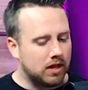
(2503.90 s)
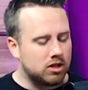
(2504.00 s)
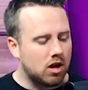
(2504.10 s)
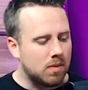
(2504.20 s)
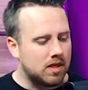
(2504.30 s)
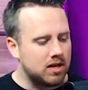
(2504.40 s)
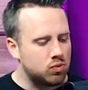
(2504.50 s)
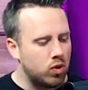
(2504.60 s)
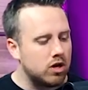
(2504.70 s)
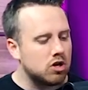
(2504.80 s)
let's start with
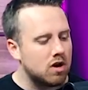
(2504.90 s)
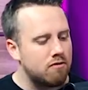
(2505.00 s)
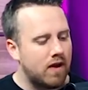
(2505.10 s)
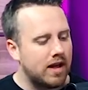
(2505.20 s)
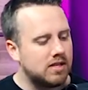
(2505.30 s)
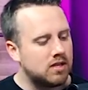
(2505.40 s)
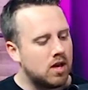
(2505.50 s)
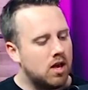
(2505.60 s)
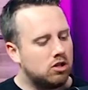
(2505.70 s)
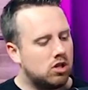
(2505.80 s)
this. What is your advice?
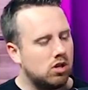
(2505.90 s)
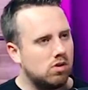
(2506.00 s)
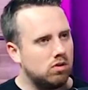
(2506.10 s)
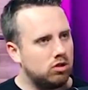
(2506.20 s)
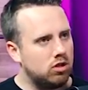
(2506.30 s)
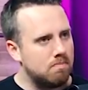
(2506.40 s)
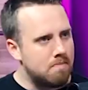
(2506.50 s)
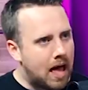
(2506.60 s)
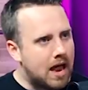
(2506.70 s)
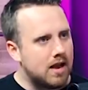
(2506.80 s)
to to
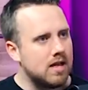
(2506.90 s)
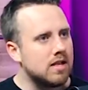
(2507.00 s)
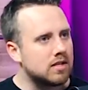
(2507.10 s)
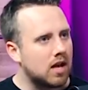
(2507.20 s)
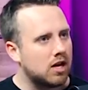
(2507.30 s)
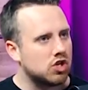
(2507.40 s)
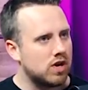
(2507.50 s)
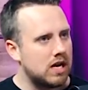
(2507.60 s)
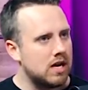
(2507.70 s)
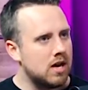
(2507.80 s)
men in this
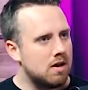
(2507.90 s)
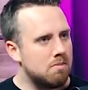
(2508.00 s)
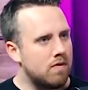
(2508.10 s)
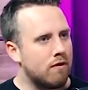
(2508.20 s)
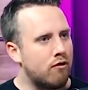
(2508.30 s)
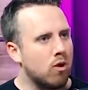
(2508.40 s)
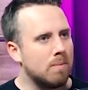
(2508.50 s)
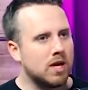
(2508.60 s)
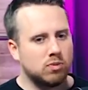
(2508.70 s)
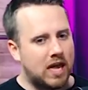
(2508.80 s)
country moving
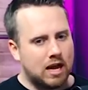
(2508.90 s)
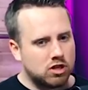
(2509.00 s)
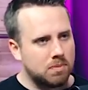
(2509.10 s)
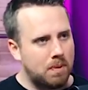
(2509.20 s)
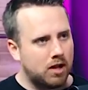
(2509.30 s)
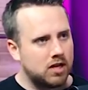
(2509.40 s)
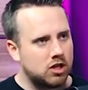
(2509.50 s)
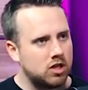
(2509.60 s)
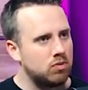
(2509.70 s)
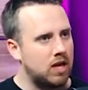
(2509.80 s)
forward because we can't trust the
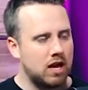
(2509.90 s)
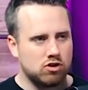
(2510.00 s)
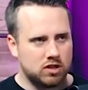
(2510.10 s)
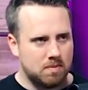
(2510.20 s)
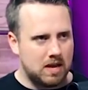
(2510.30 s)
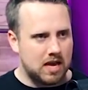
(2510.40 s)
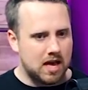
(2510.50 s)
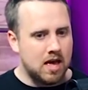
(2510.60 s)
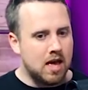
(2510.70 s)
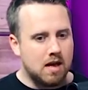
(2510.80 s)
politicians, we can't trust the
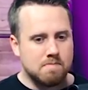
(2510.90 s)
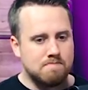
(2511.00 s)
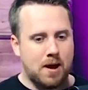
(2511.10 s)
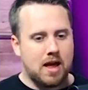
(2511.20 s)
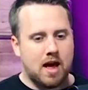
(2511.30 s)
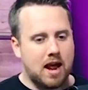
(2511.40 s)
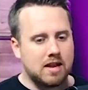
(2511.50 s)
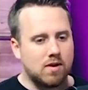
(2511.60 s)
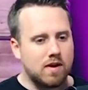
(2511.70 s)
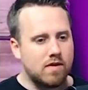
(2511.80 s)
media. By God, I
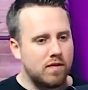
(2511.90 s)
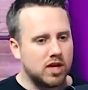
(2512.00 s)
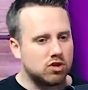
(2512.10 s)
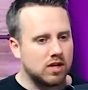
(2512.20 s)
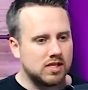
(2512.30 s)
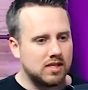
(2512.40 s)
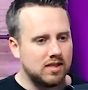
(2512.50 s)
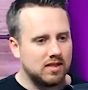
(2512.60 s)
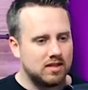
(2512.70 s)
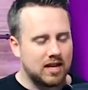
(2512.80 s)
don't even know if we can trust
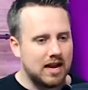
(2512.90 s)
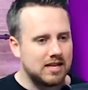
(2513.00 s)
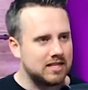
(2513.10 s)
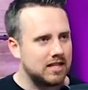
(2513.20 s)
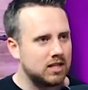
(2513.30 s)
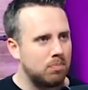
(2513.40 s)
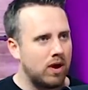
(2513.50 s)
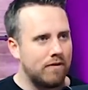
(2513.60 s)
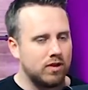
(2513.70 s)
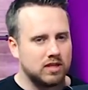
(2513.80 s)
scientists at this
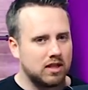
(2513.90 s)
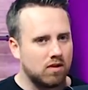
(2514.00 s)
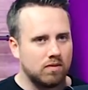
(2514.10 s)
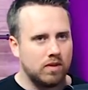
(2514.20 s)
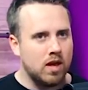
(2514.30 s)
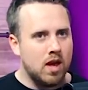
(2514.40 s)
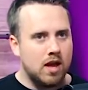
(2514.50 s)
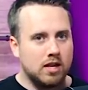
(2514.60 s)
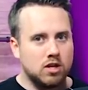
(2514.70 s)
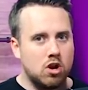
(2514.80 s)
point. It feels like they're
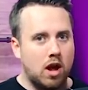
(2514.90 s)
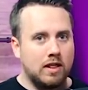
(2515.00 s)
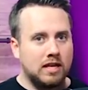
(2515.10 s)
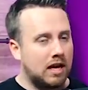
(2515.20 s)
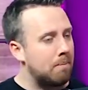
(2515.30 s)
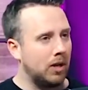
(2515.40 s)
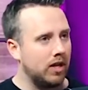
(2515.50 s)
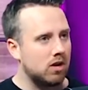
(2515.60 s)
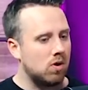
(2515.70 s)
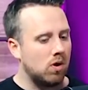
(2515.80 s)
it doesn't they sound
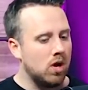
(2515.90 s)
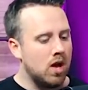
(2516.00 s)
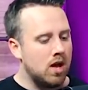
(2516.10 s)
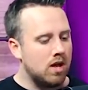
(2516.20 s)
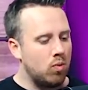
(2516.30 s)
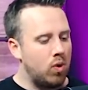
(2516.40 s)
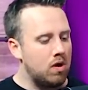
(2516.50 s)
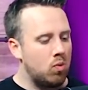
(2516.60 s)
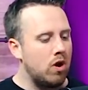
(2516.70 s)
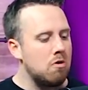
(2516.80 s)
political,
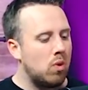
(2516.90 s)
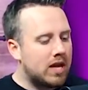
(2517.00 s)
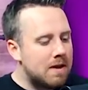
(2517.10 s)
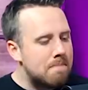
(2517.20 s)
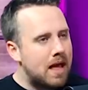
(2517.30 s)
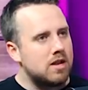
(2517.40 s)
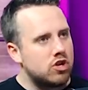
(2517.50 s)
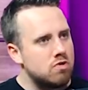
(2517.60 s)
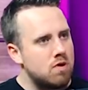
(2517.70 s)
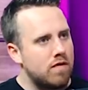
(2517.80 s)
what what what can men
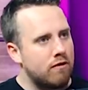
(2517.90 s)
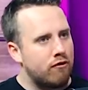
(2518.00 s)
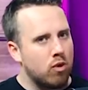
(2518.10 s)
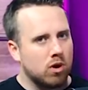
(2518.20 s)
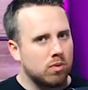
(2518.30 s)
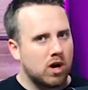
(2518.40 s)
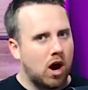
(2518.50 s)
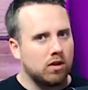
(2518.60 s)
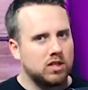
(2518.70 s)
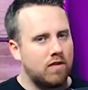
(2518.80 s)
do moving forward,
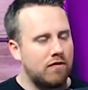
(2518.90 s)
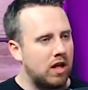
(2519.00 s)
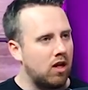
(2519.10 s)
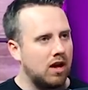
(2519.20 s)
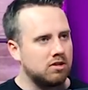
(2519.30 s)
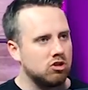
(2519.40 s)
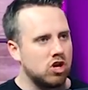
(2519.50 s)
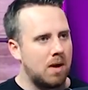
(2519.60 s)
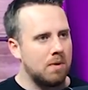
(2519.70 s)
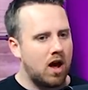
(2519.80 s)
regardless of if they lost their
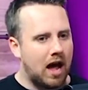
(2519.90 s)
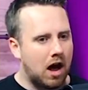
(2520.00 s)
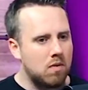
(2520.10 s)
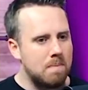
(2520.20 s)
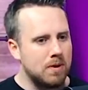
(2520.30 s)
job or not? How do we